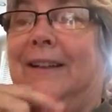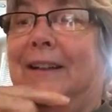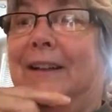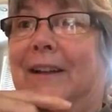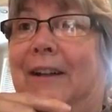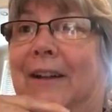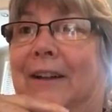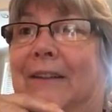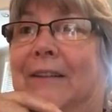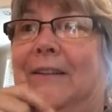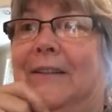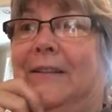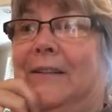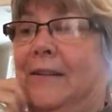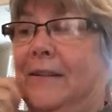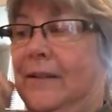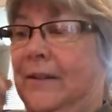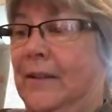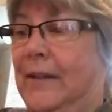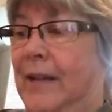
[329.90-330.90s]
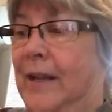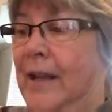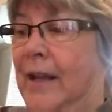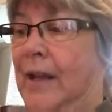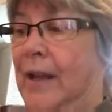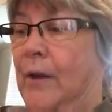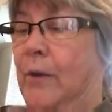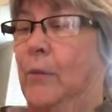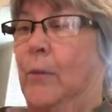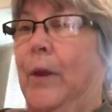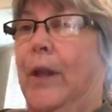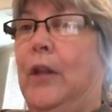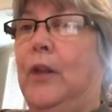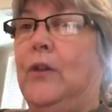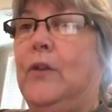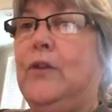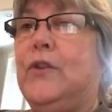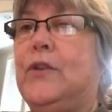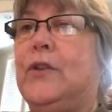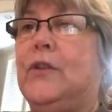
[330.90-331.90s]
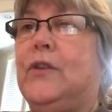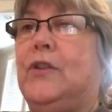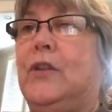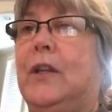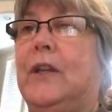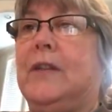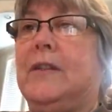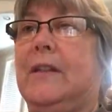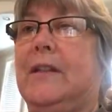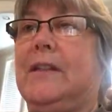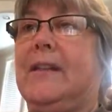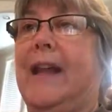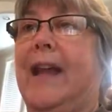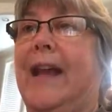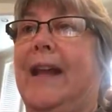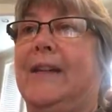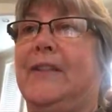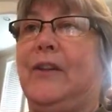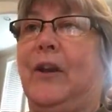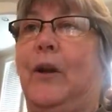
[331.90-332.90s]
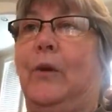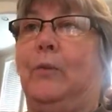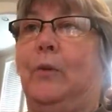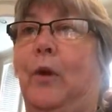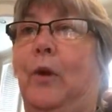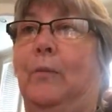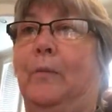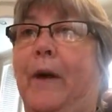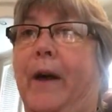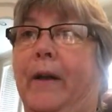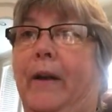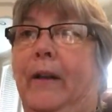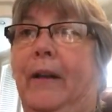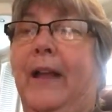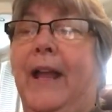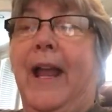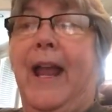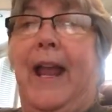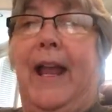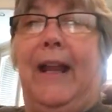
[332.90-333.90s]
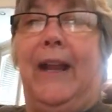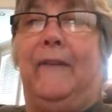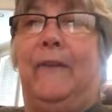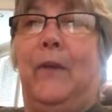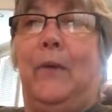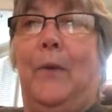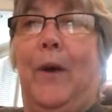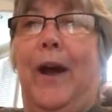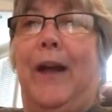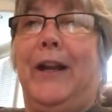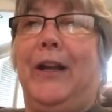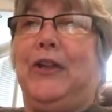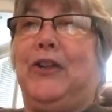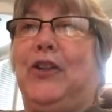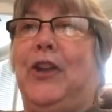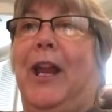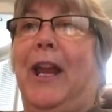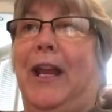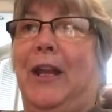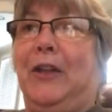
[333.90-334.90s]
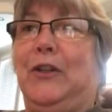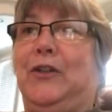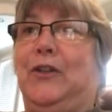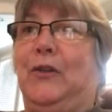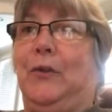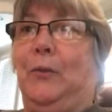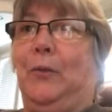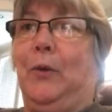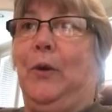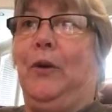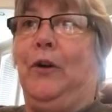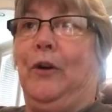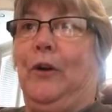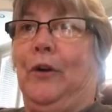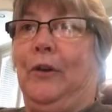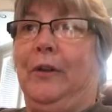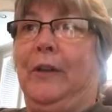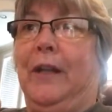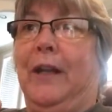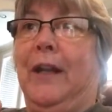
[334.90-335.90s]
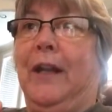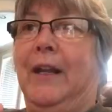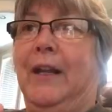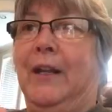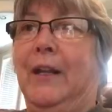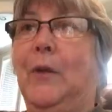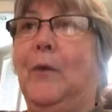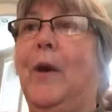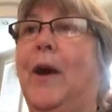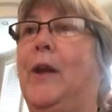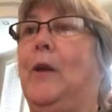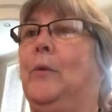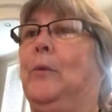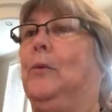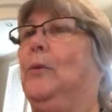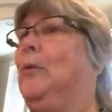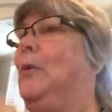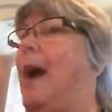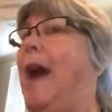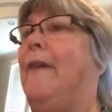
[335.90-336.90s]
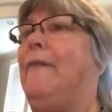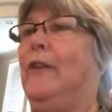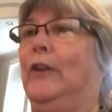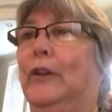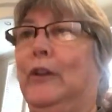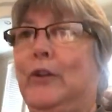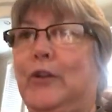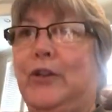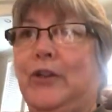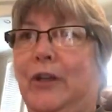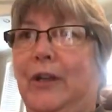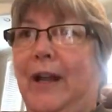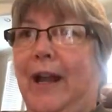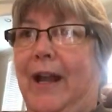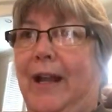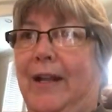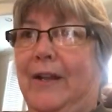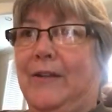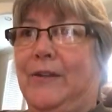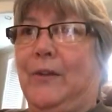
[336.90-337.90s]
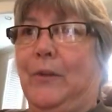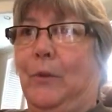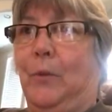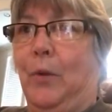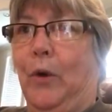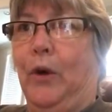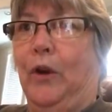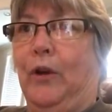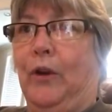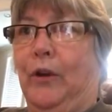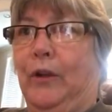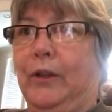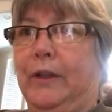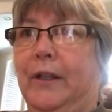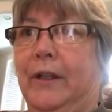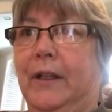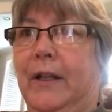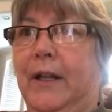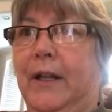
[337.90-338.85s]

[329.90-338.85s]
You know, we use Jesus as our role model. And if you want to change the world, you want to revolutionize the world.